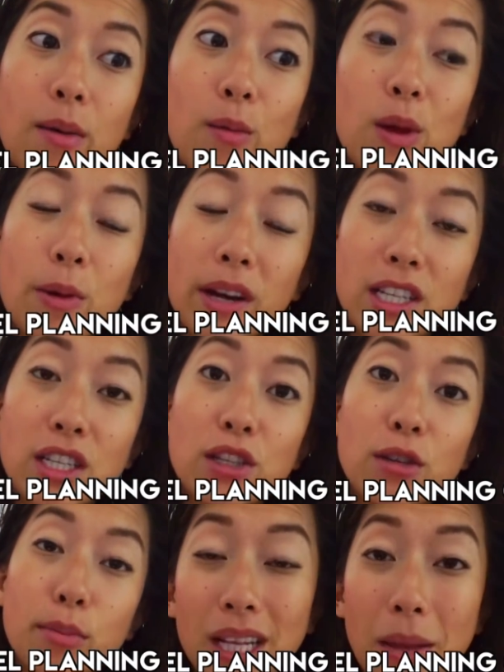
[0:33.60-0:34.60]
We wanted to
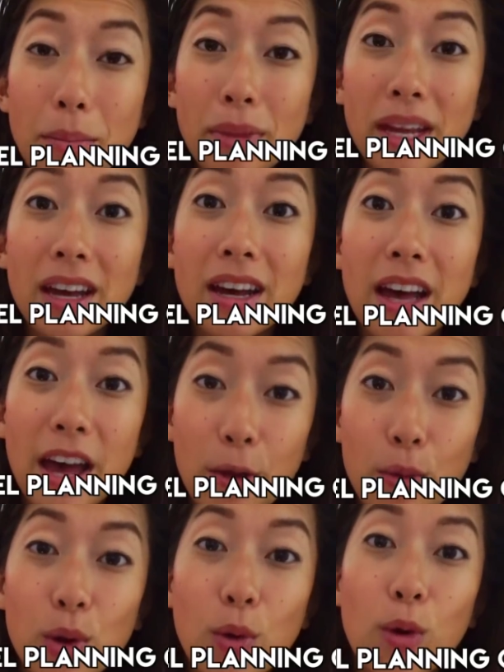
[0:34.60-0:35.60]
do Colombia,
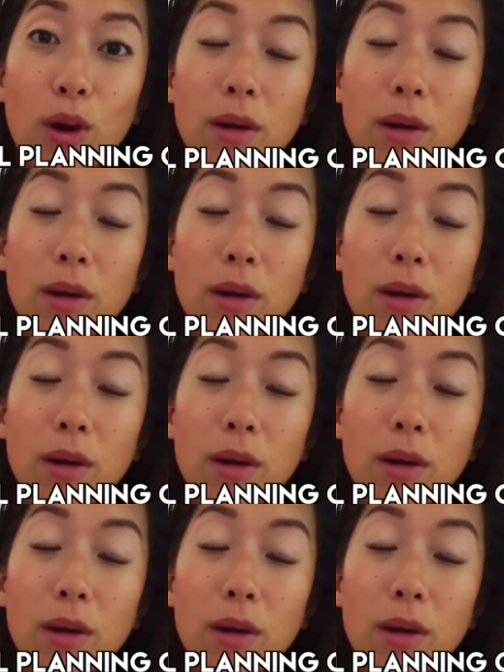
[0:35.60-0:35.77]
Ecuador,